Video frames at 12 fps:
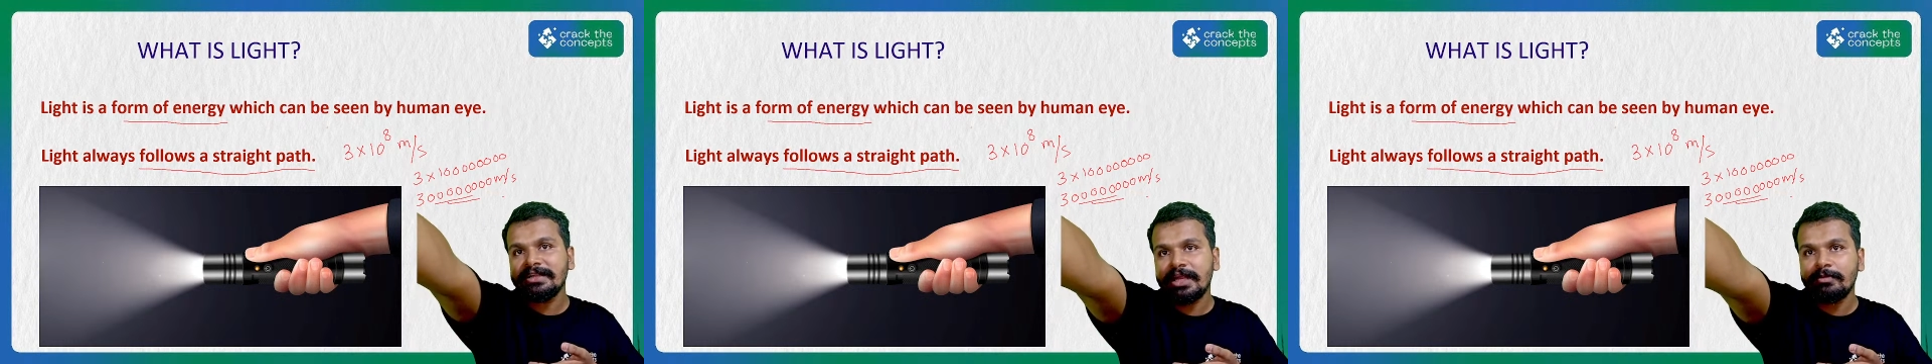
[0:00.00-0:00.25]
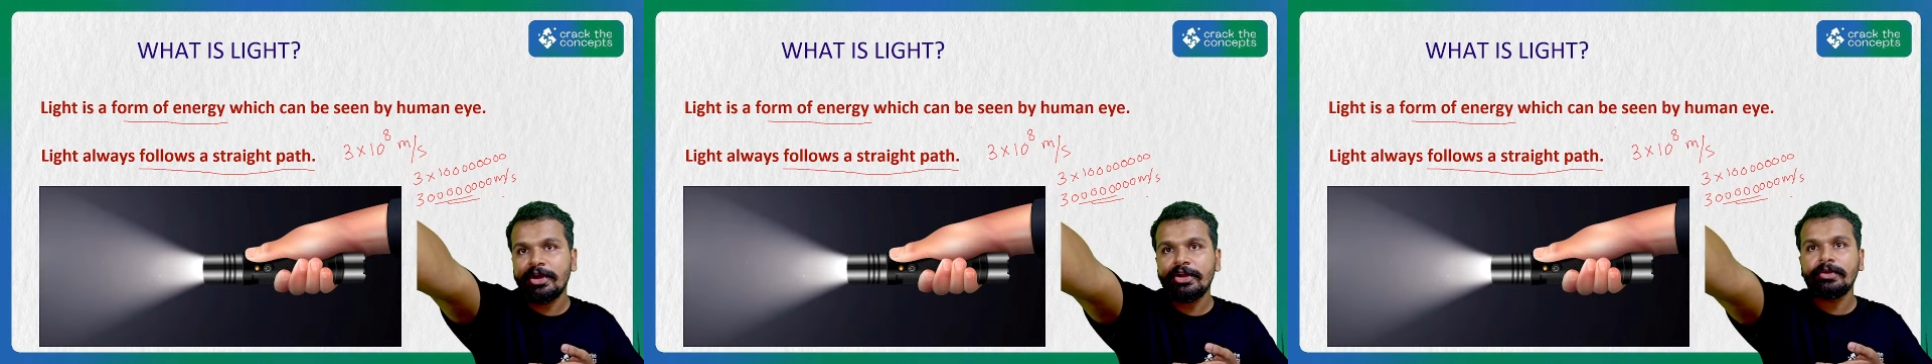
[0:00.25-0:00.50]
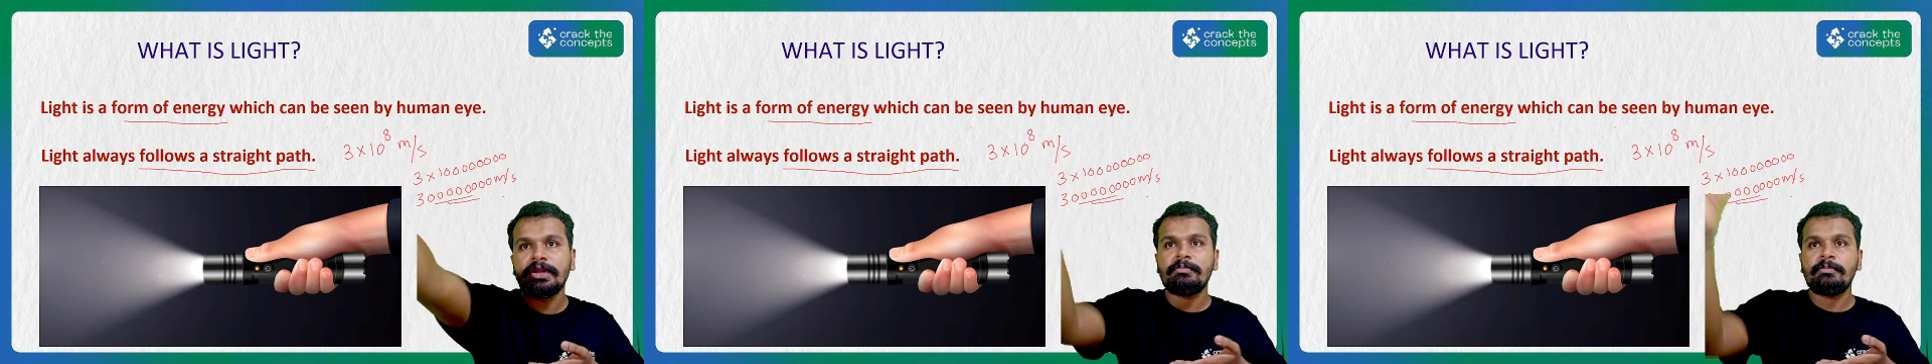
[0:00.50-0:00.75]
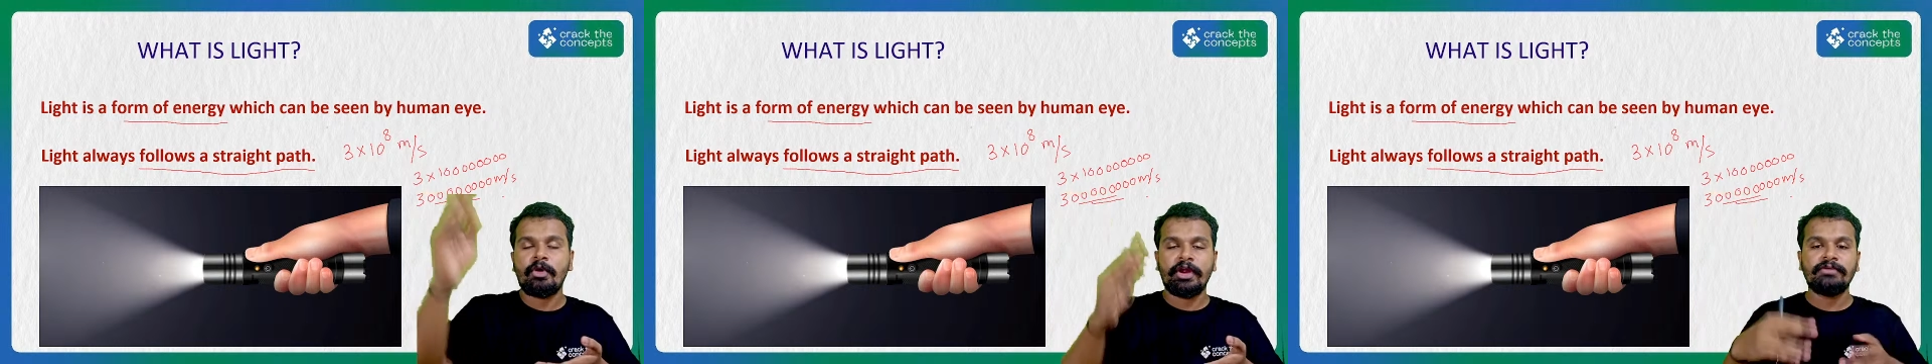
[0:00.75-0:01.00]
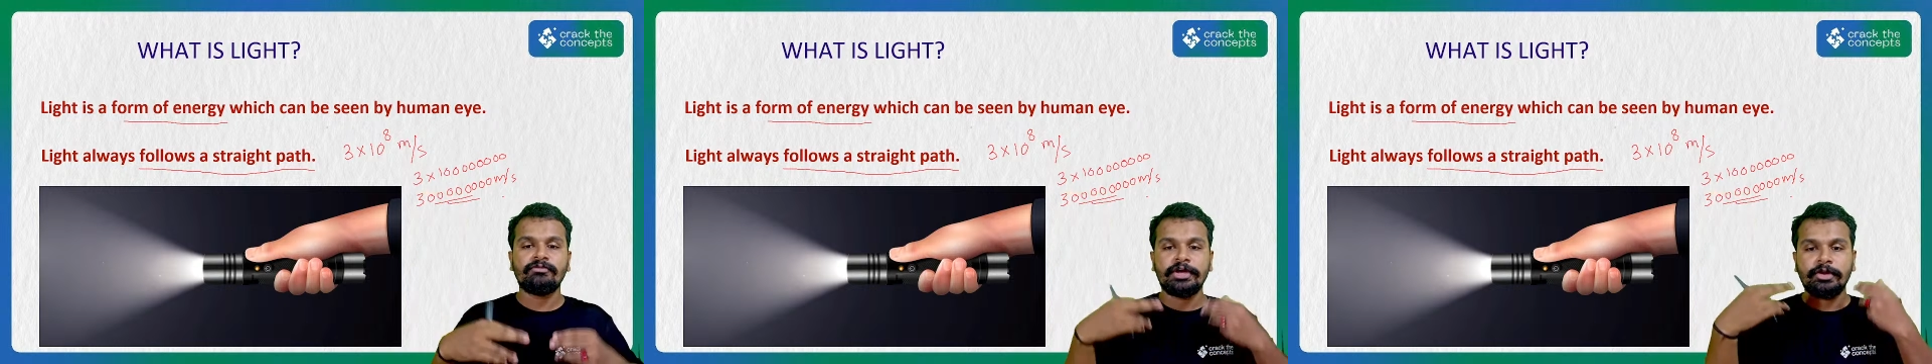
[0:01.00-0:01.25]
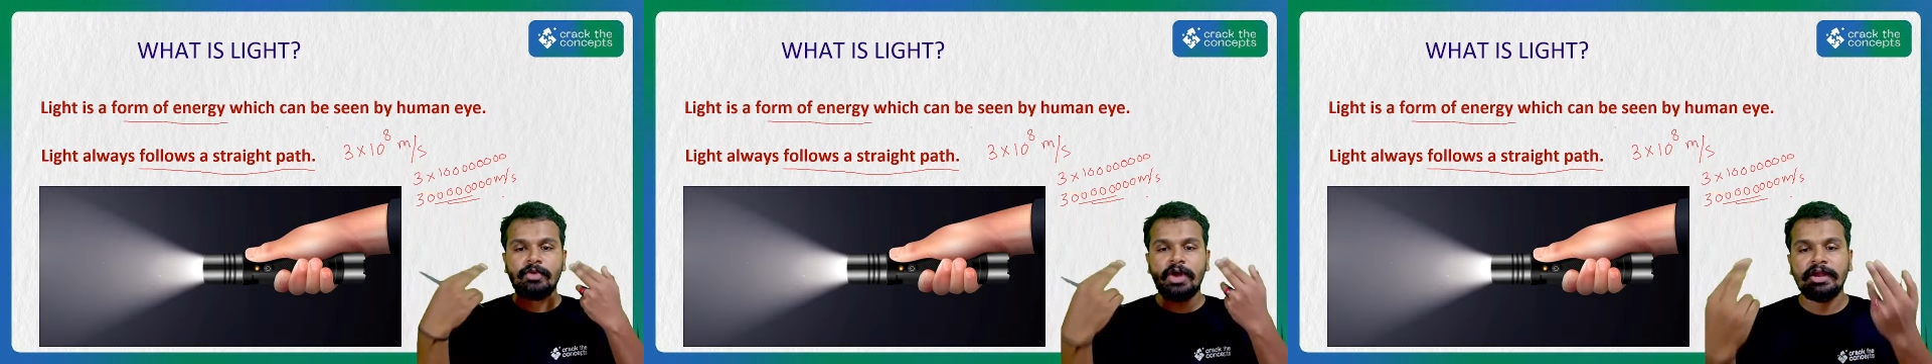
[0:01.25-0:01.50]
that particular point where you
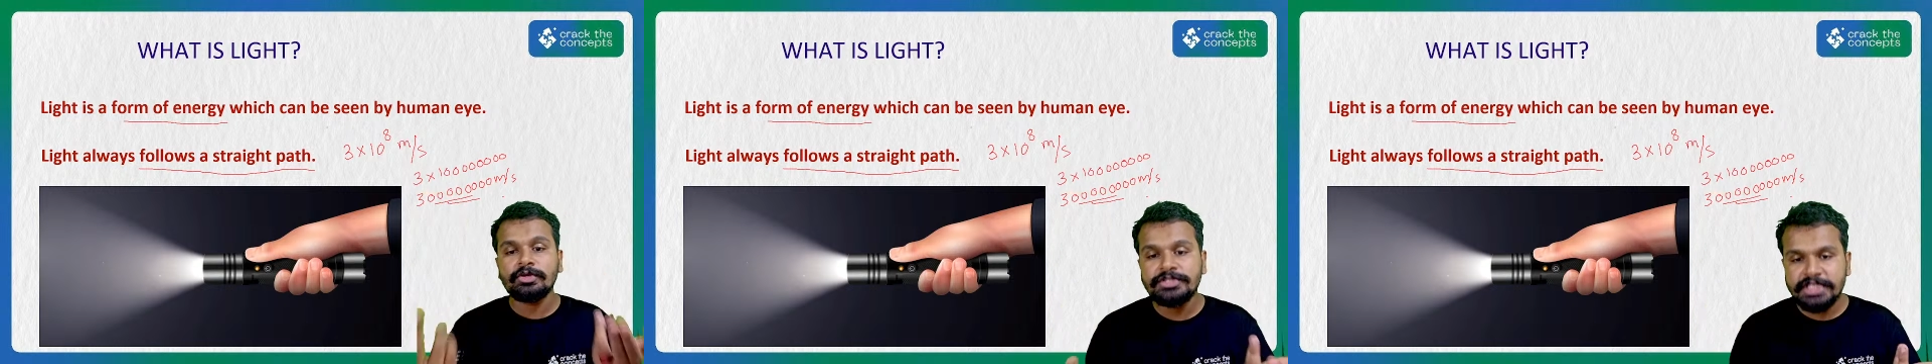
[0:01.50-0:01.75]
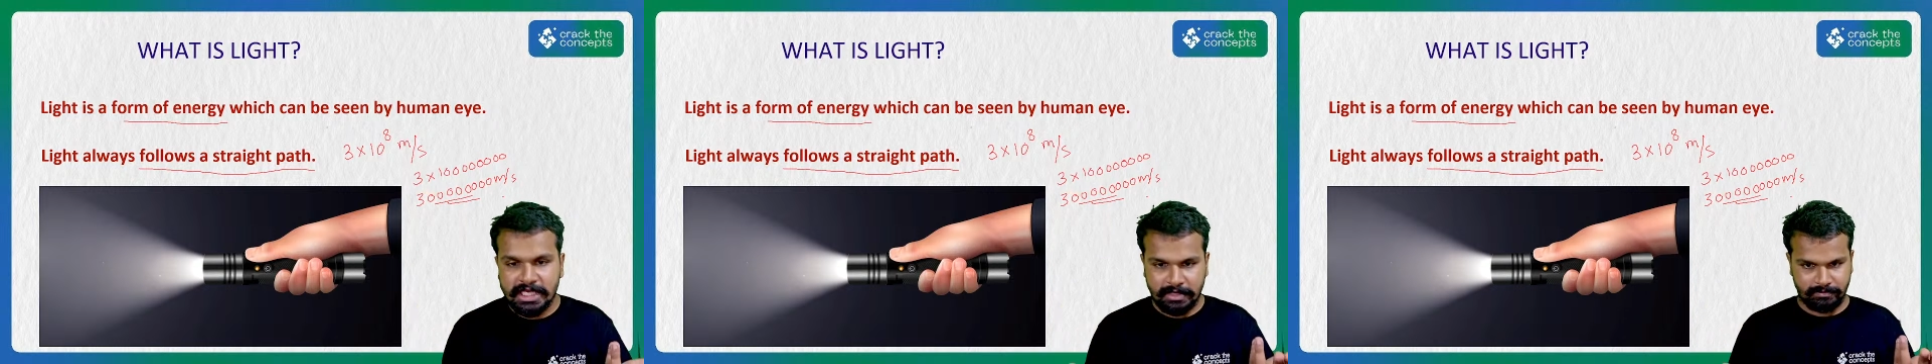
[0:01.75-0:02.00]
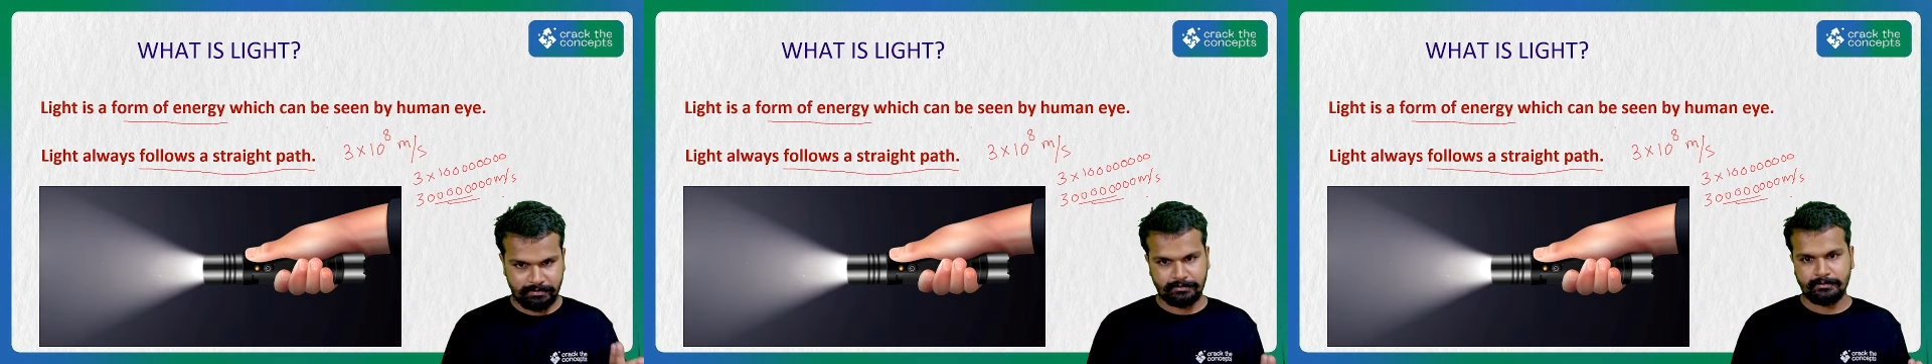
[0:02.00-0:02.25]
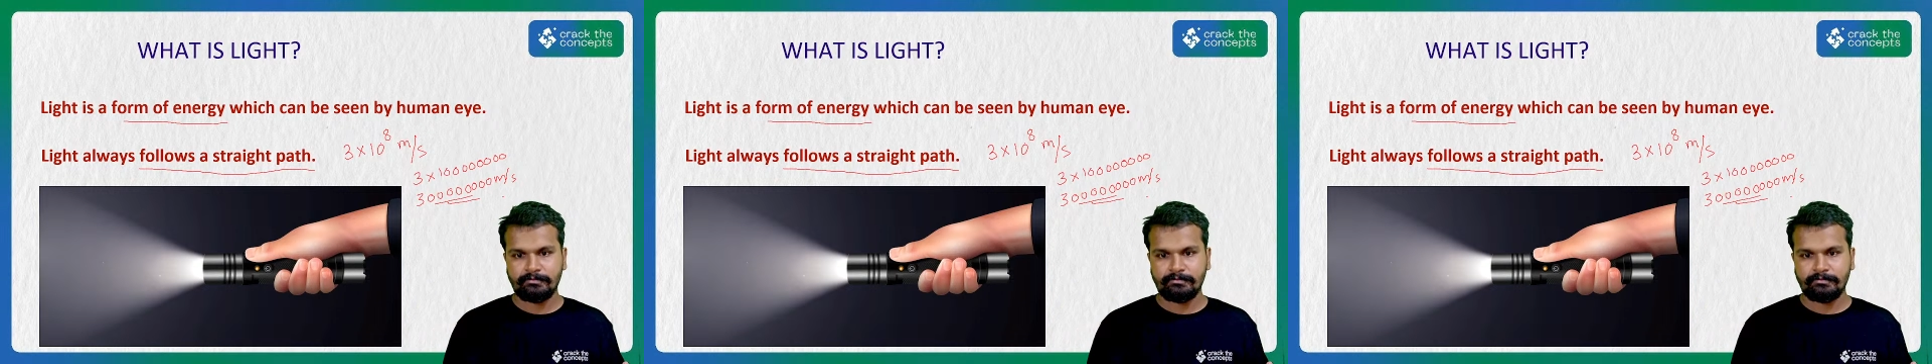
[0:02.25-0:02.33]
want to see.